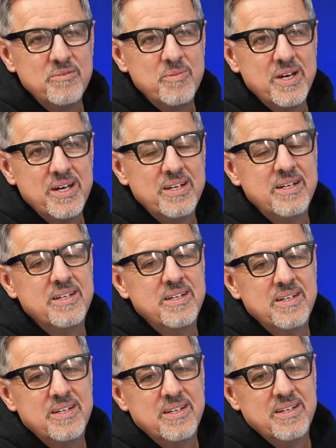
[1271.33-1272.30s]
of mine.
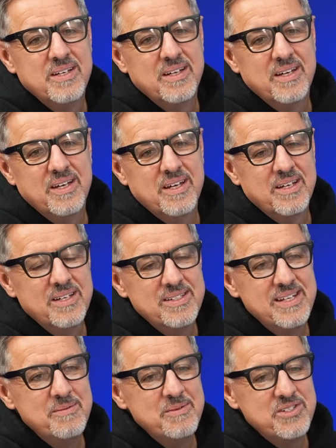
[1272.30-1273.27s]

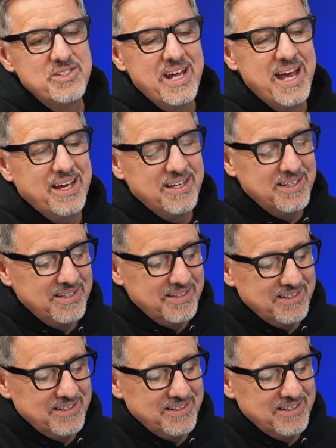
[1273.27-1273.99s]
His name is Jack,